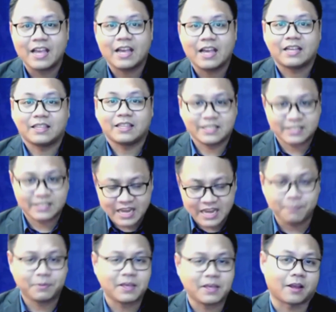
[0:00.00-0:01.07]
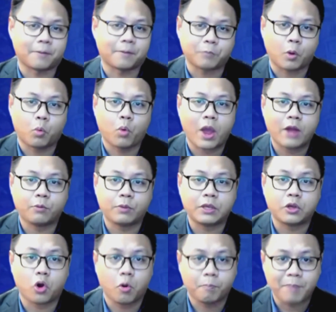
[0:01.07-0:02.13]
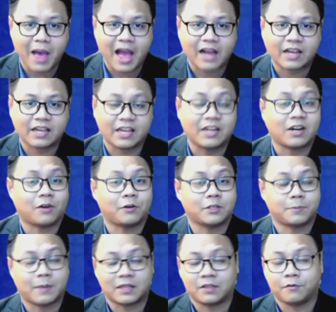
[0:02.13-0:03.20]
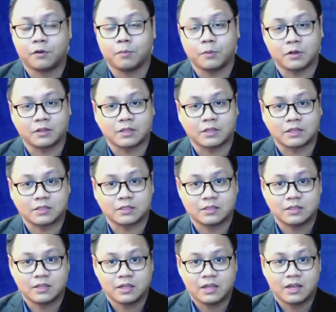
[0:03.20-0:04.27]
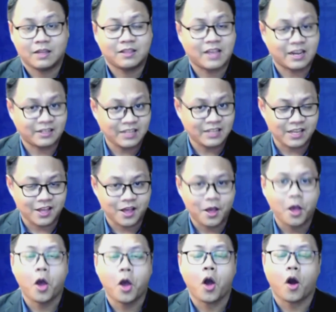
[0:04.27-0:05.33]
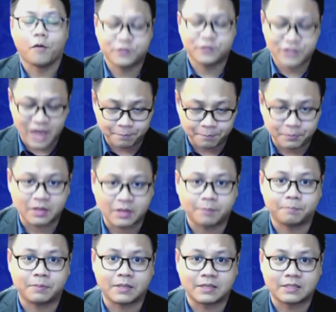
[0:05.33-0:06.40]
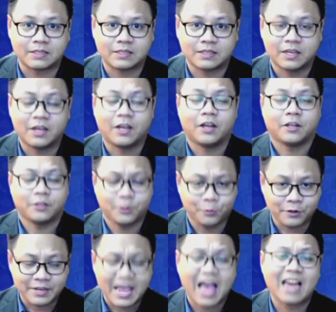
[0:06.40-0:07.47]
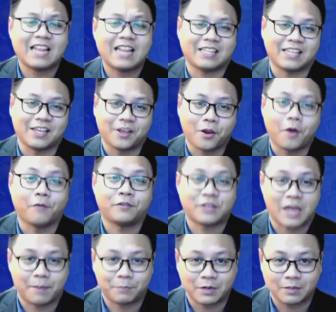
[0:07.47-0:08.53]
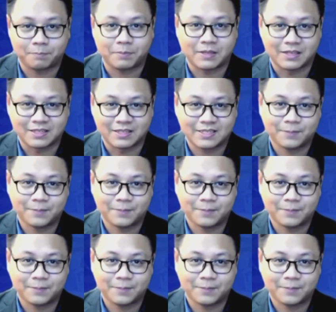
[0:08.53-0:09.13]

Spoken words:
the same thing when we go back in our respective communities. The idea of championing peace, the reality of championing peace.